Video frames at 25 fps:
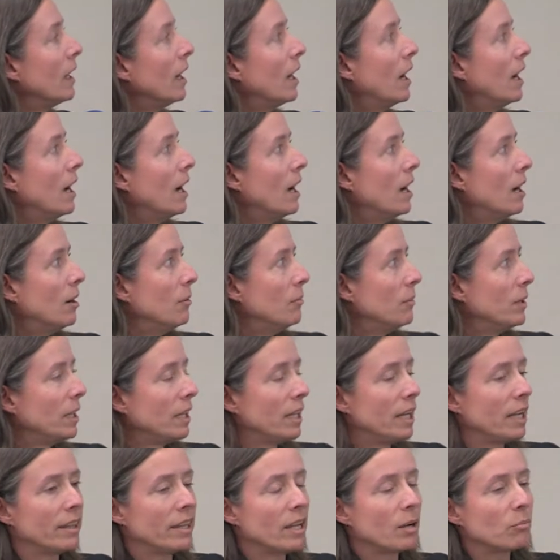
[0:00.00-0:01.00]
And
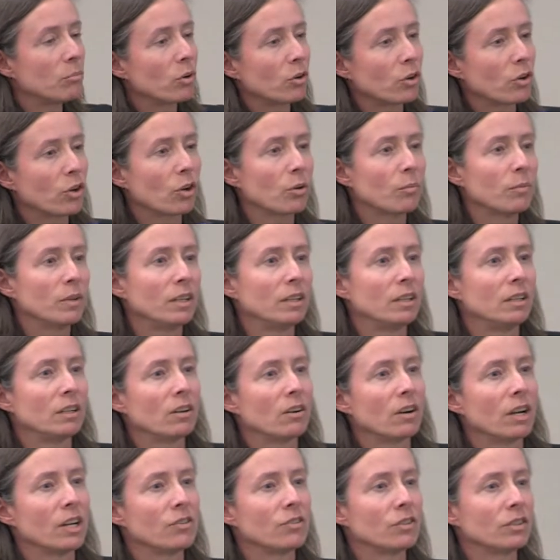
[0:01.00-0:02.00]
again, that procurement
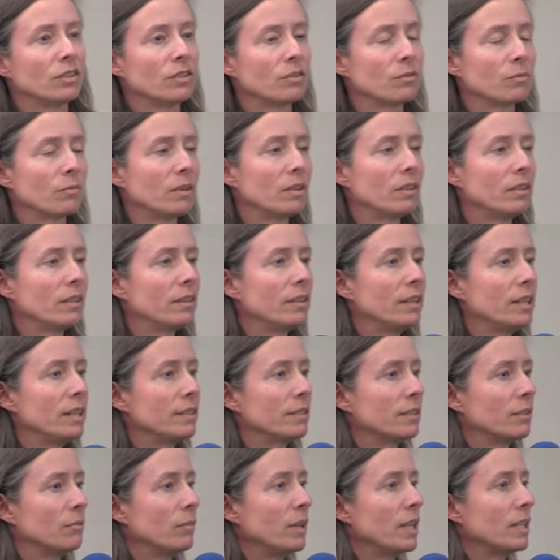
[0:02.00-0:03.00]
integration is one of the
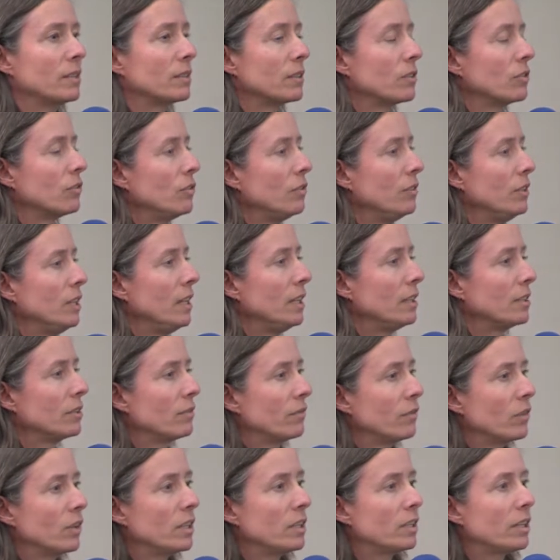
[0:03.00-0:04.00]
things that makes us unique. It's a
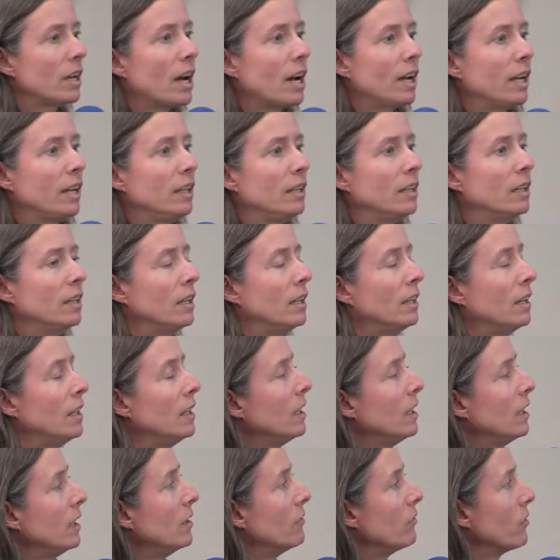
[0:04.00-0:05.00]
very tight
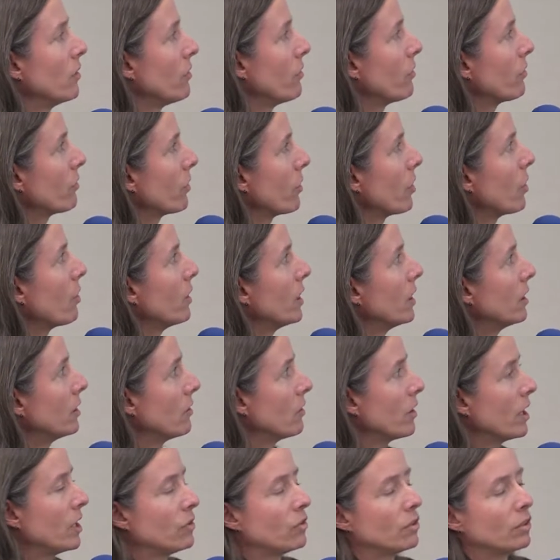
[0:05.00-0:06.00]
and very thorough
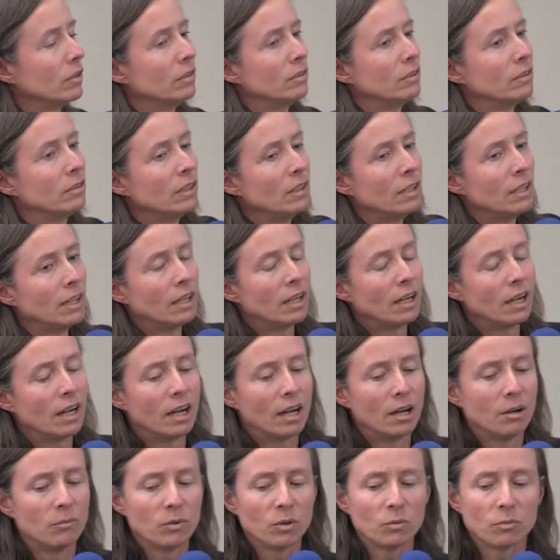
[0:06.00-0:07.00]
integration.
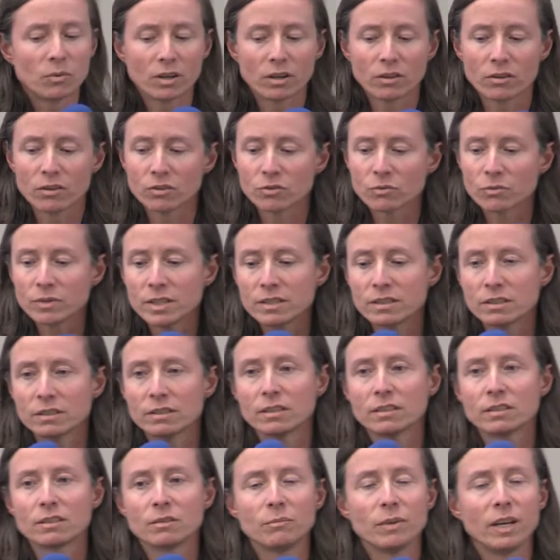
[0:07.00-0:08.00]
And one of those reasons
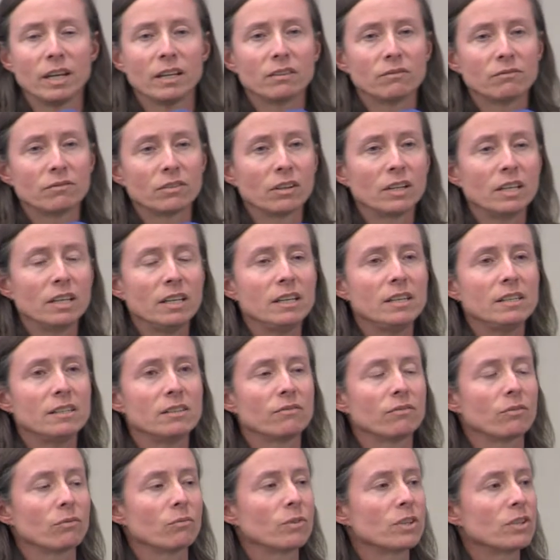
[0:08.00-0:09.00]
is to make it very easy
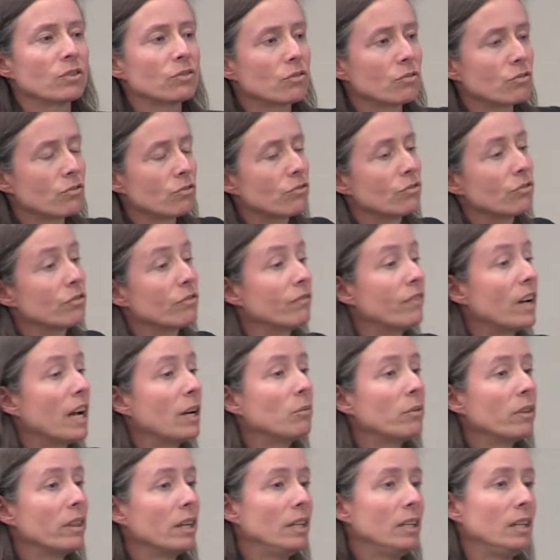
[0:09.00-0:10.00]
for researchers to find
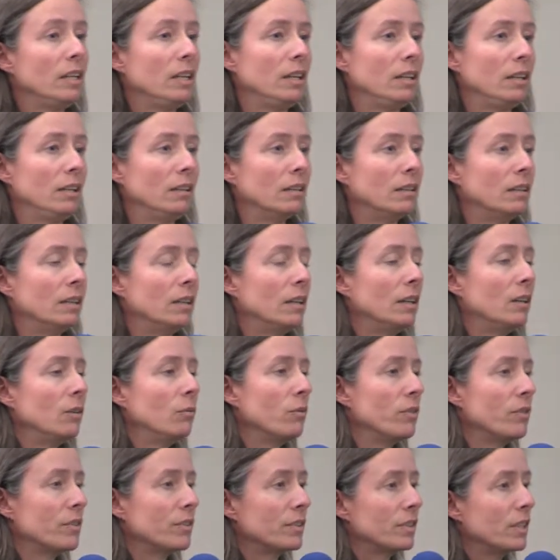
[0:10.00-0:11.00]
what they need.
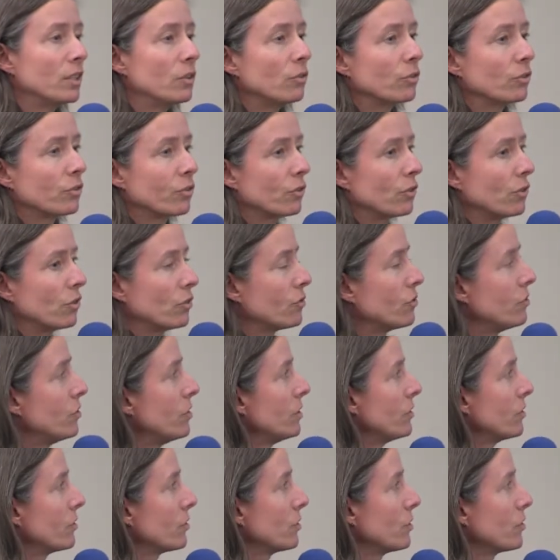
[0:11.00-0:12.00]
With a single search, you
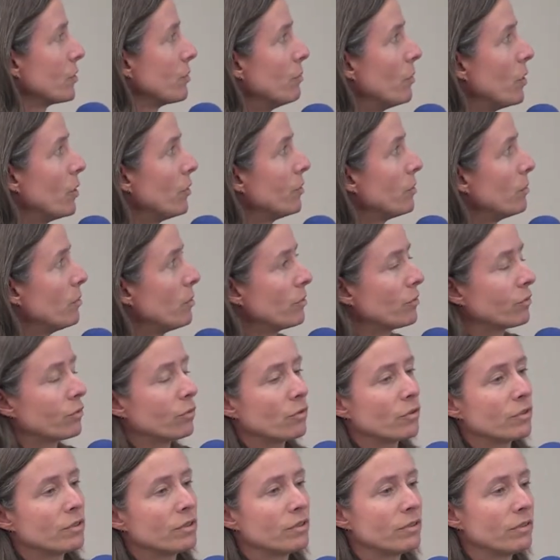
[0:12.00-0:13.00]
can search multiple
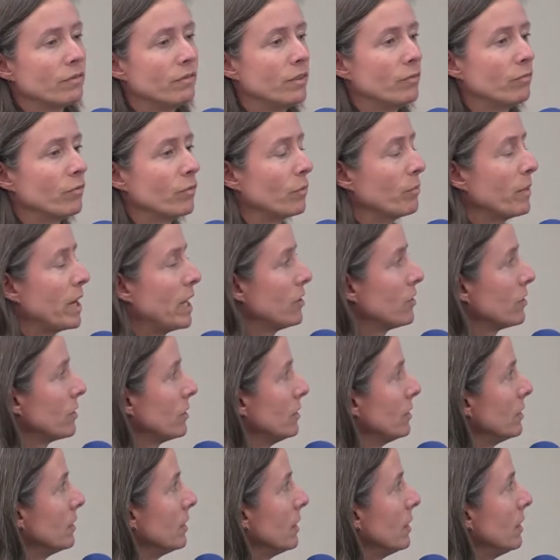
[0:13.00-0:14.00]
sources of
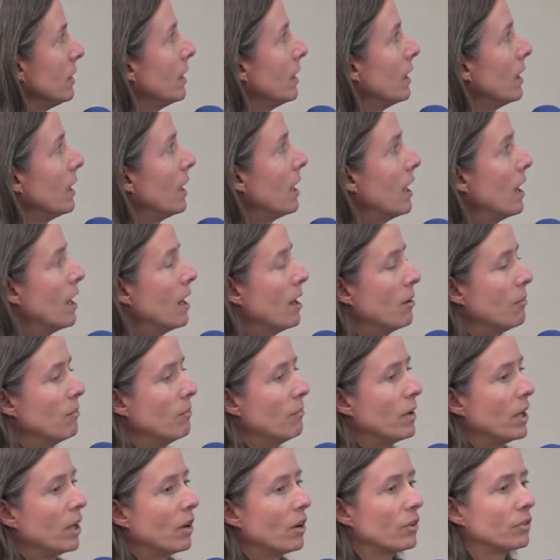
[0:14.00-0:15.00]
information
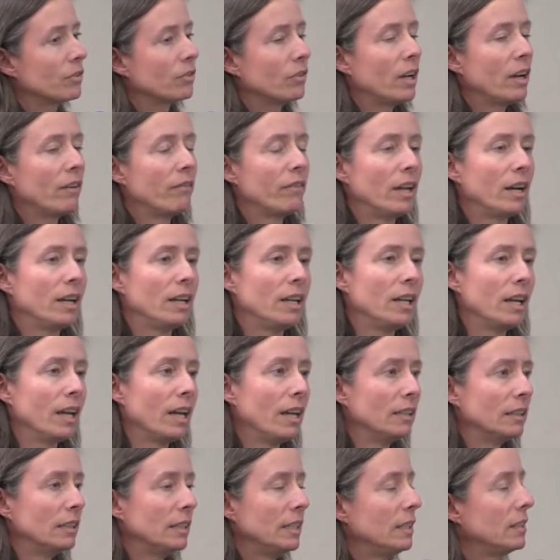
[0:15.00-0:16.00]
and also have that,
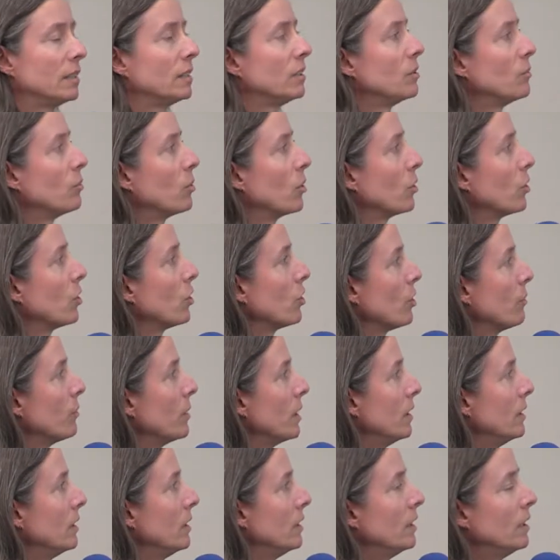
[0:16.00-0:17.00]
again, linked into
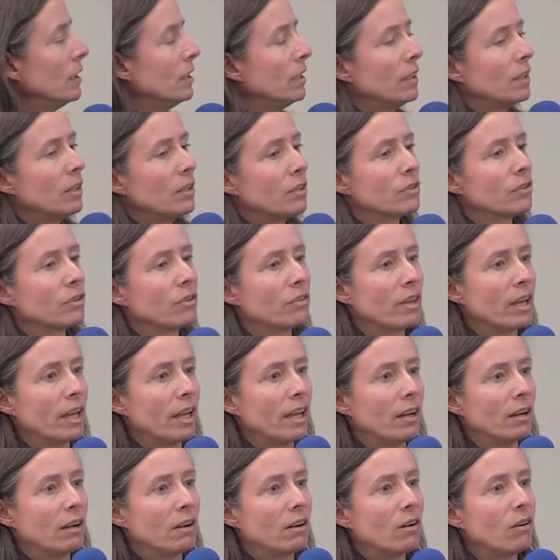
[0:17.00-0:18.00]
procurement so
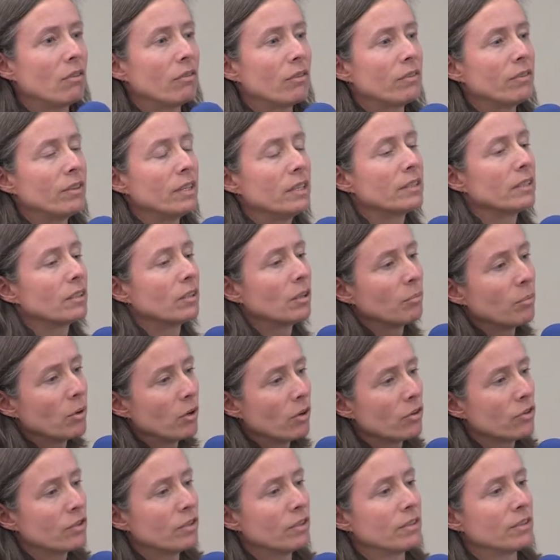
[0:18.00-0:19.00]
that all the things that are
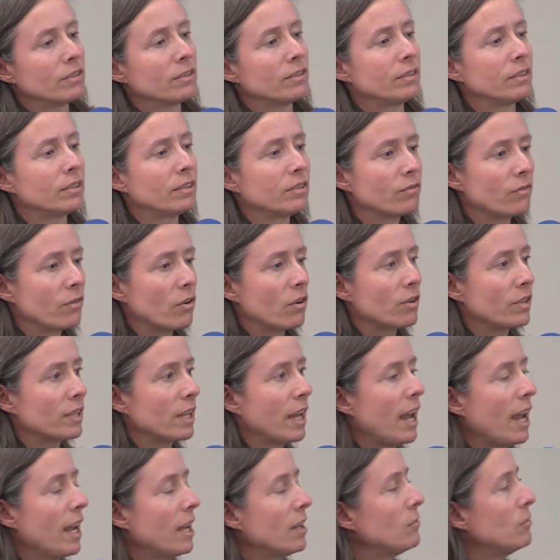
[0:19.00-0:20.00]
purchased, as far as
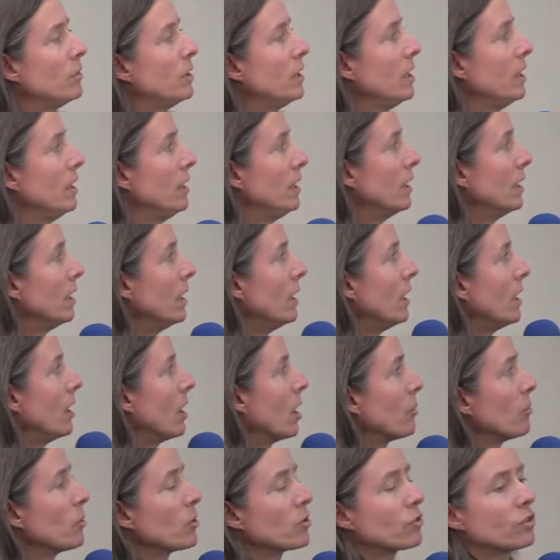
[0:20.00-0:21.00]
can be,
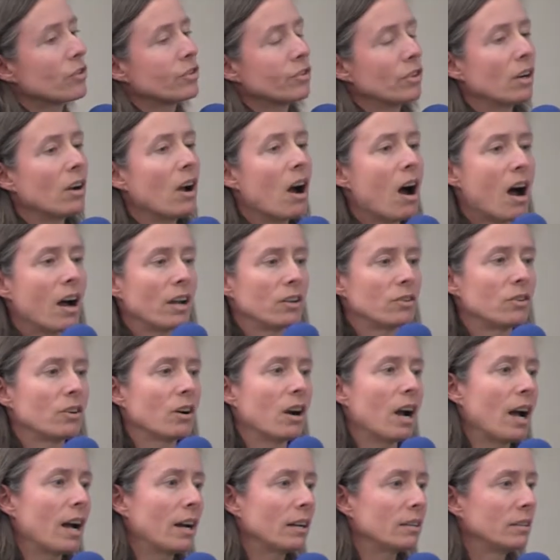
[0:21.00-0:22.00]
are purchased on
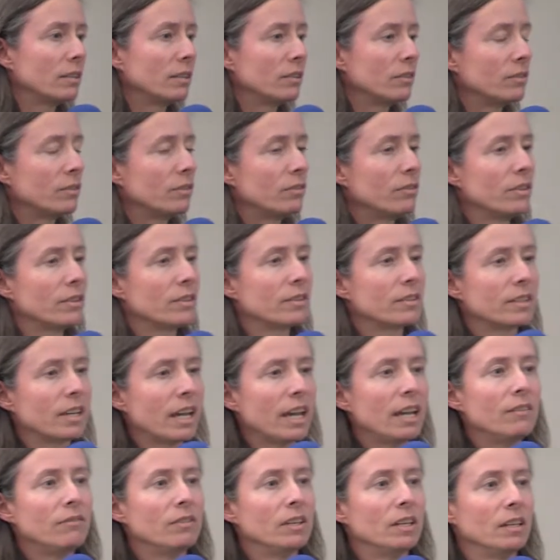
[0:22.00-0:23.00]
contract. So the
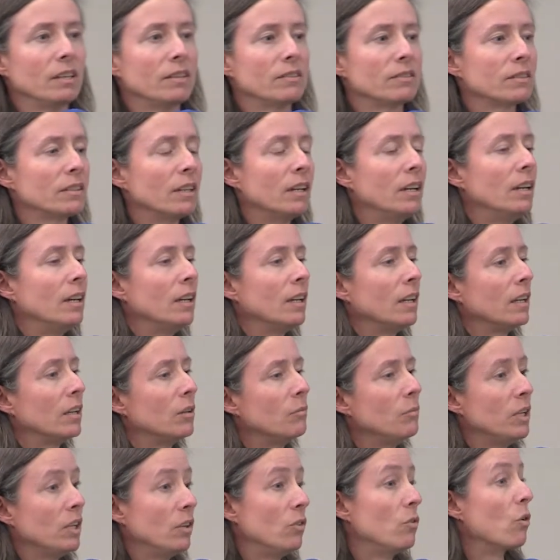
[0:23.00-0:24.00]
savings can
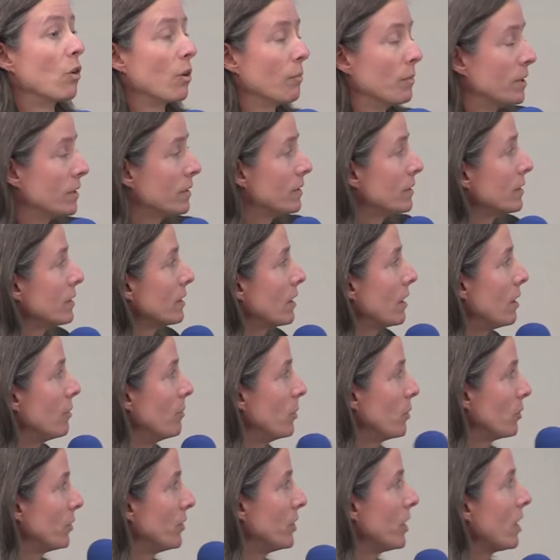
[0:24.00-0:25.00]
be enormous.
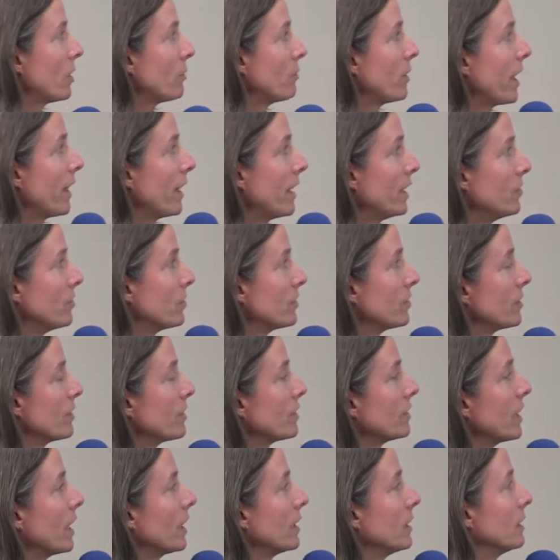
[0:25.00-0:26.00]
And we'll talk about that in just a
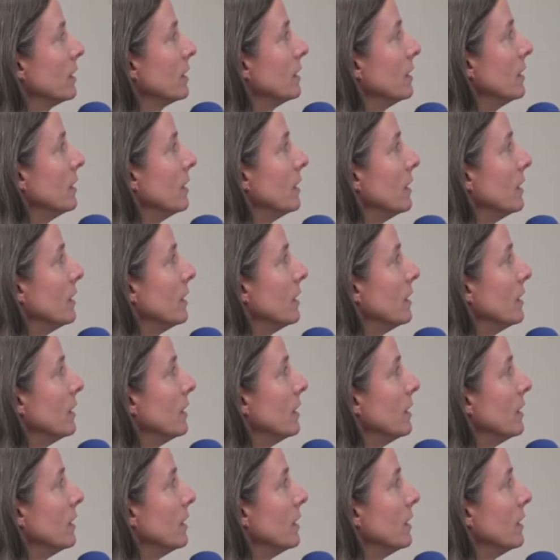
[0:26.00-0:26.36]
second.